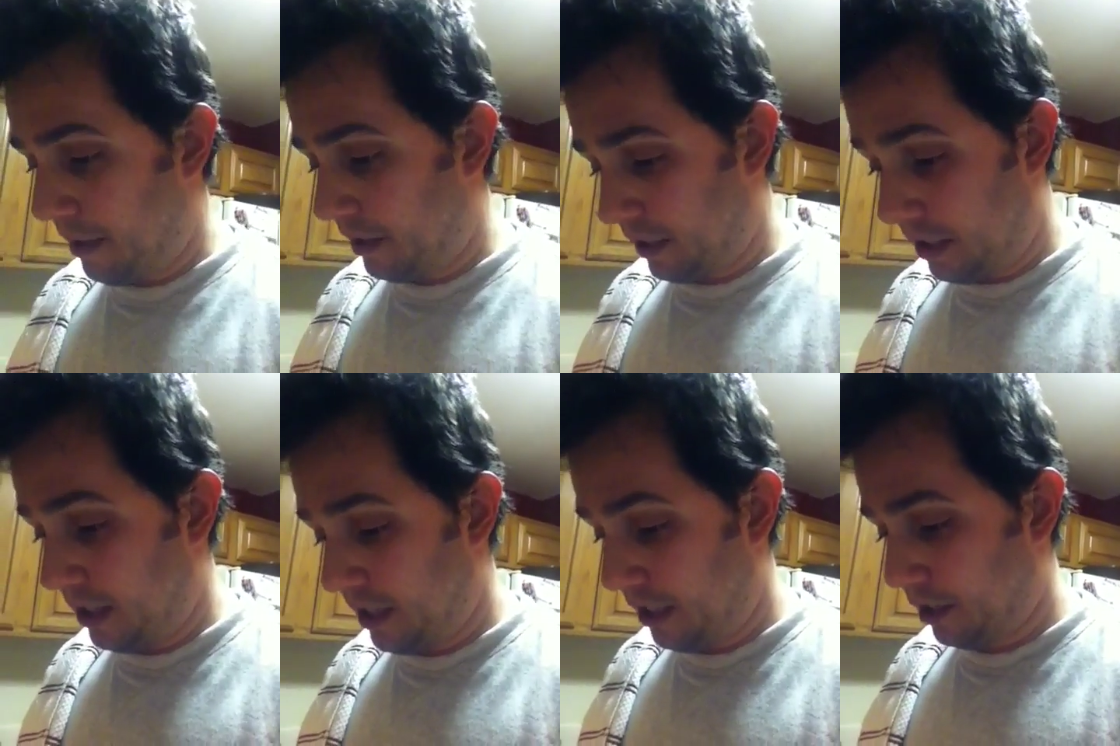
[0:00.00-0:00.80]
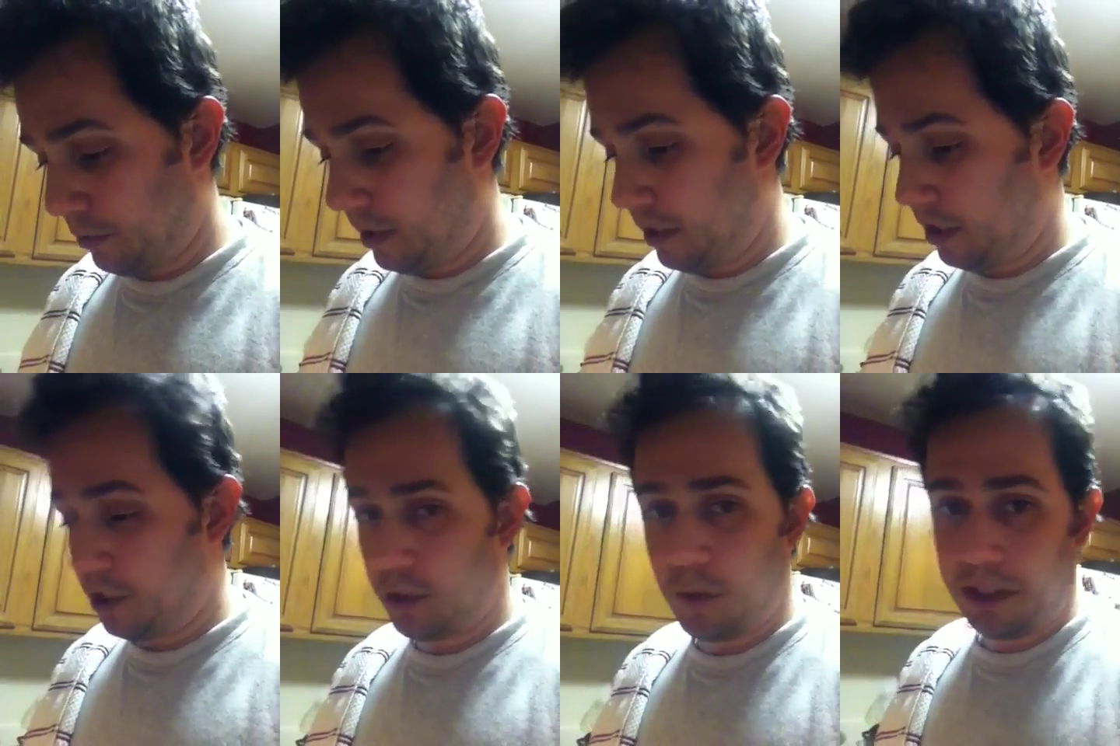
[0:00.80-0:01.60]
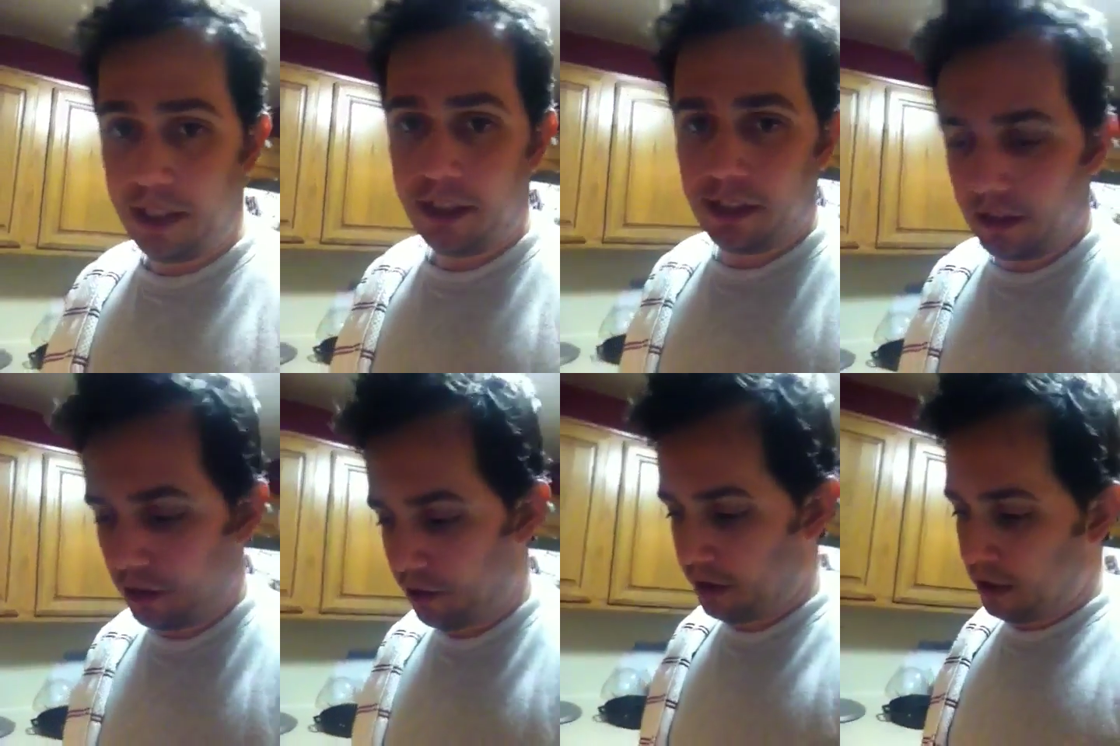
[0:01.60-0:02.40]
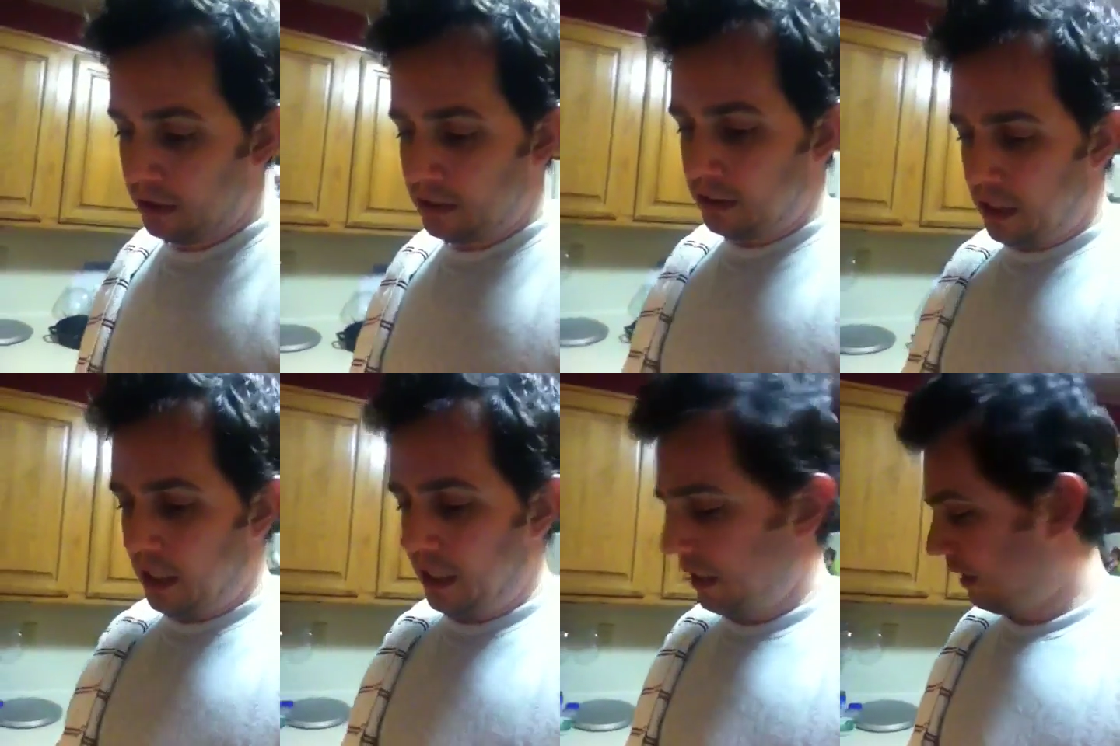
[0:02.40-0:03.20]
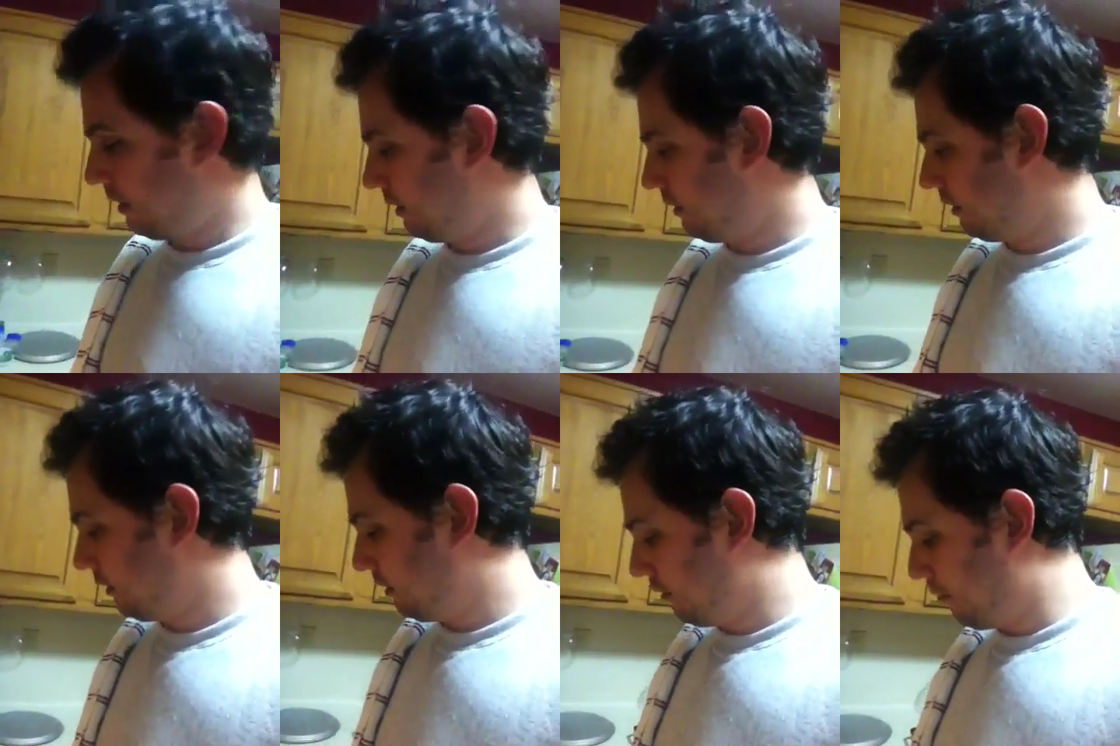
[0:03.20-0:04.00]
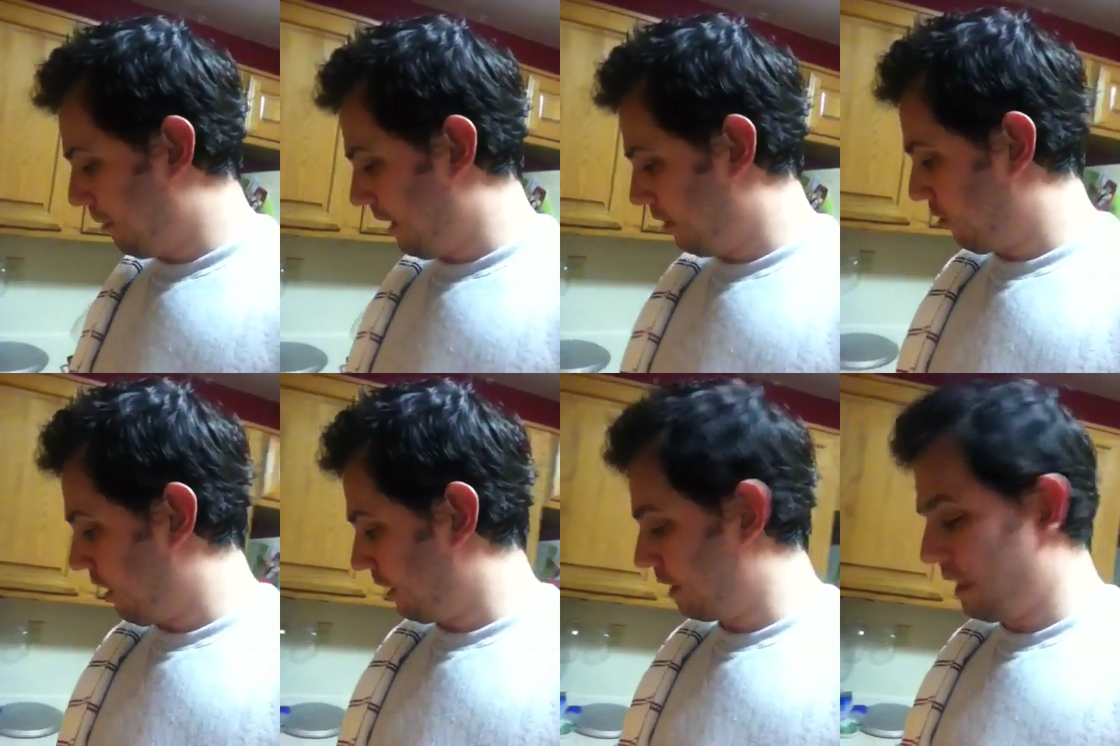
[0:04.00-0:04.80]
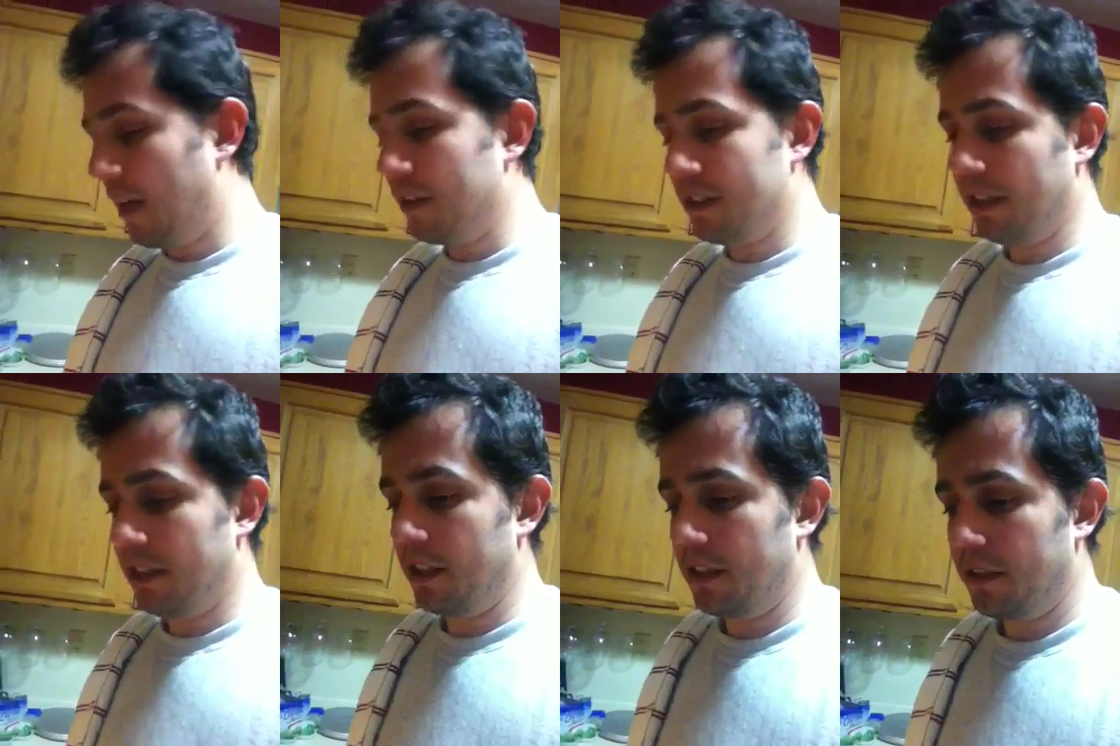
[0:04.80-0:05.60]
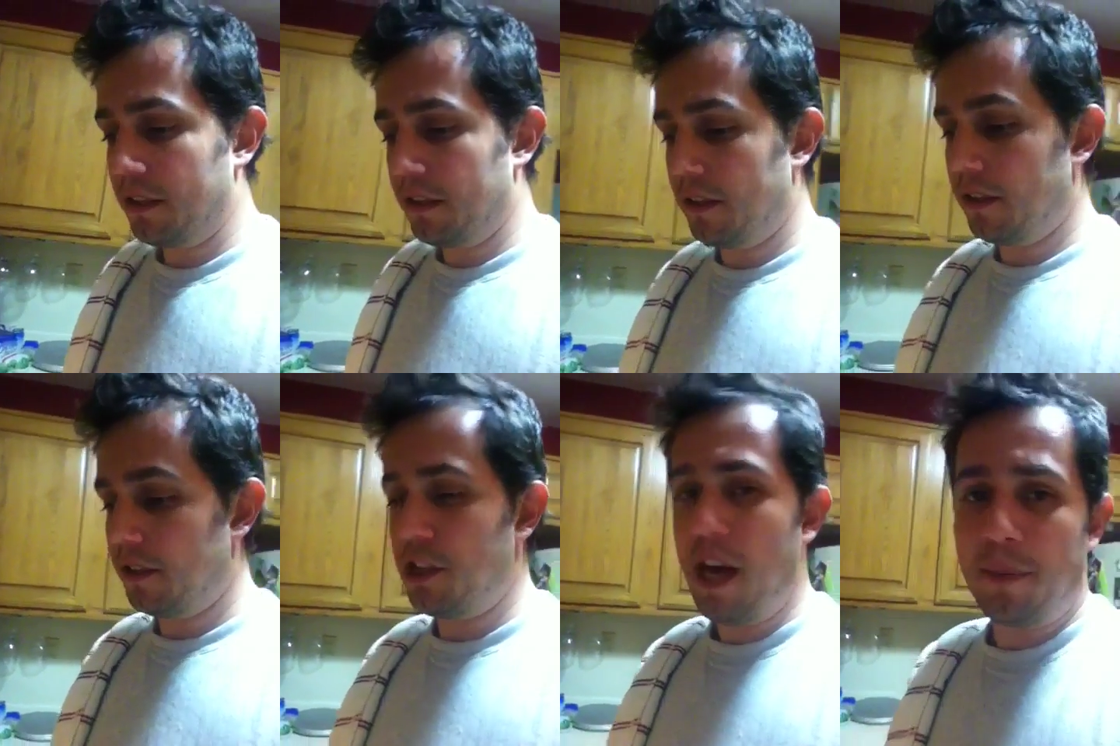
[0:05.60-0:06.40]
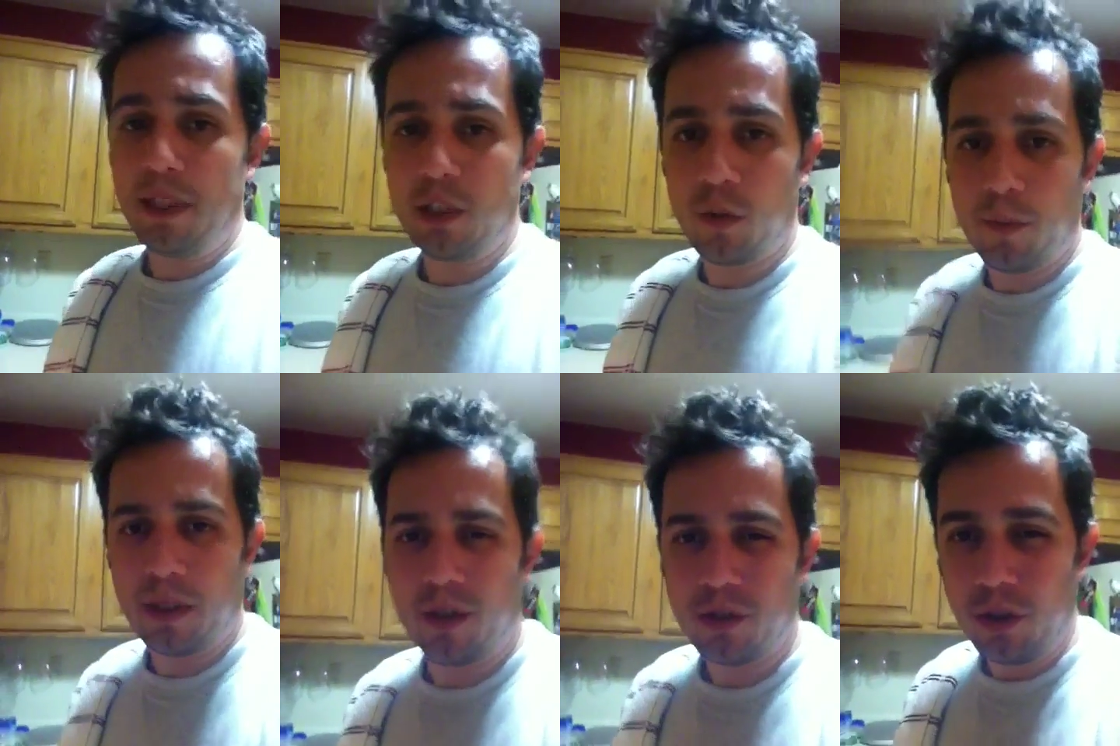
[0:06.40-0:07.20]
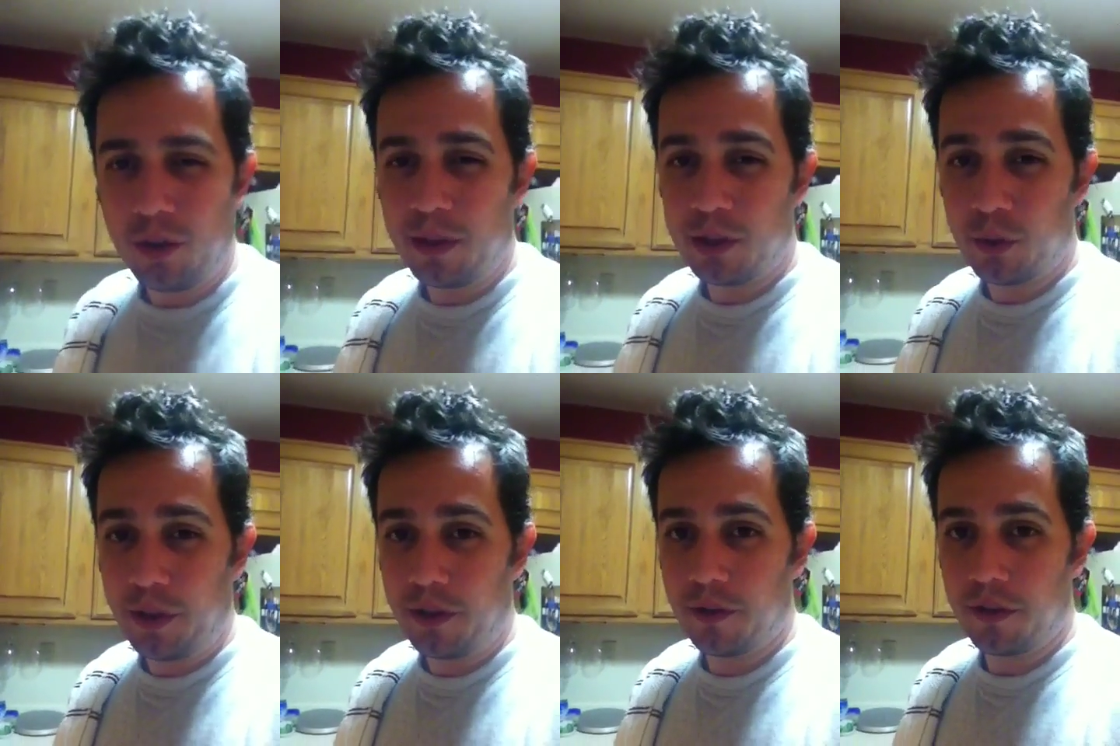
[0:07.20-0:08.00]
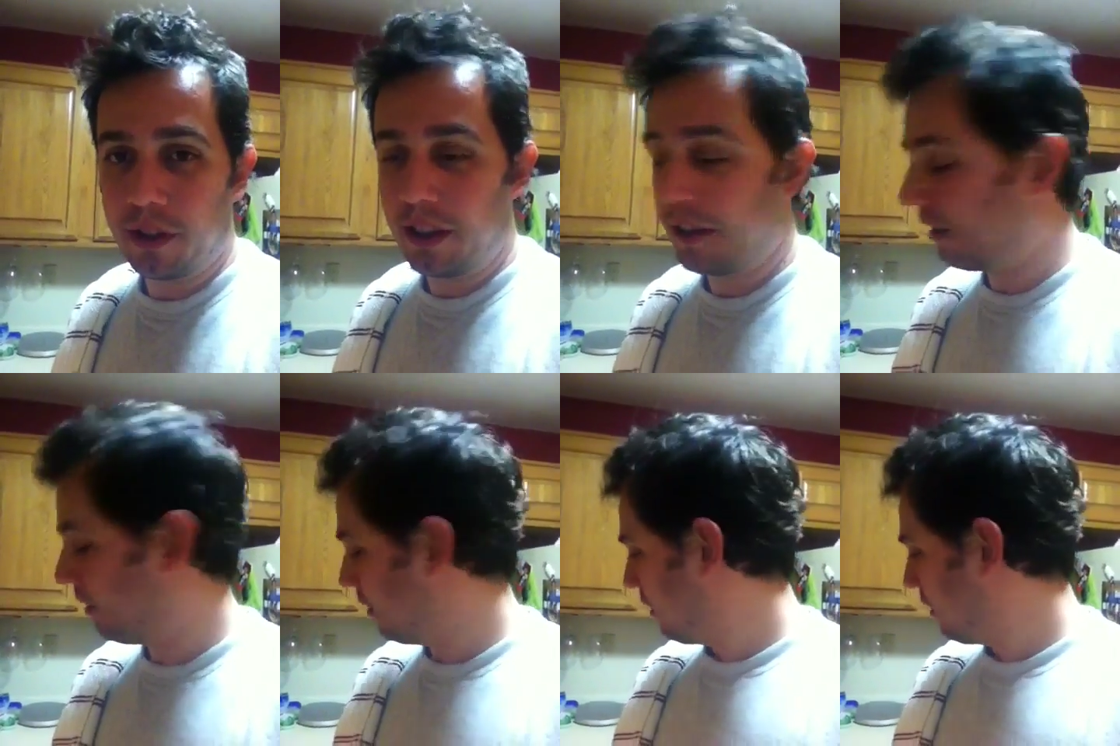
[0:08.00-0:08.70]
about this. This is actually really delicious. One thing I did learn by trying this out is that the Japanese sweet potatoes are a little bit sweeter than